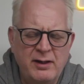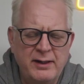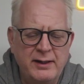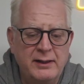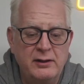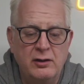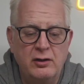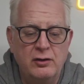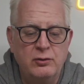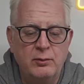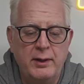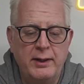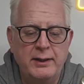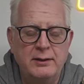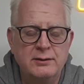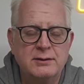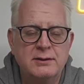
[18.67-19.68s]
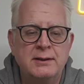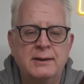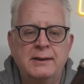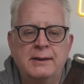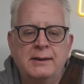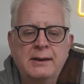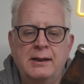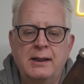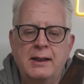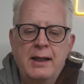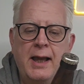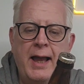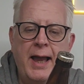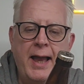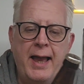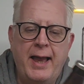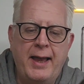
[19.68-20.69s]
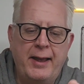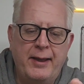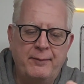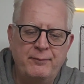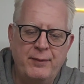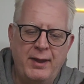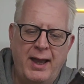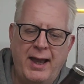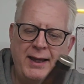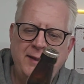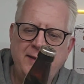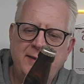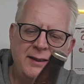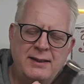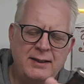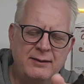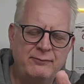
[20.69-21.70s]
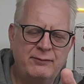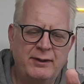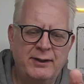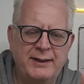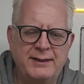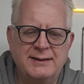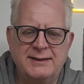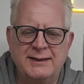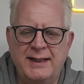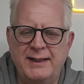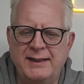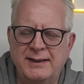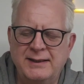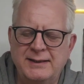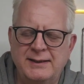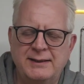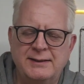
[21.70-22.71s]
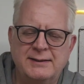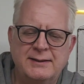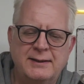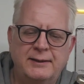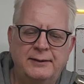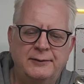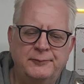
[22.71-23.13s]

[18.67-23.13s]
In North Wales. I think I'm right in saying this is